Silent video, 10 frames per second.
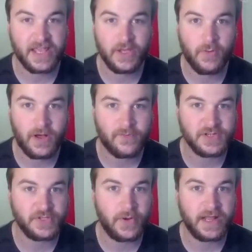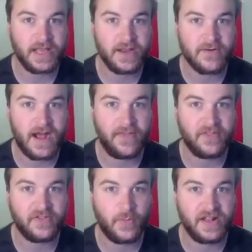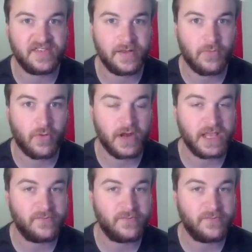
Thank you all for joining here on this Wednesday morning.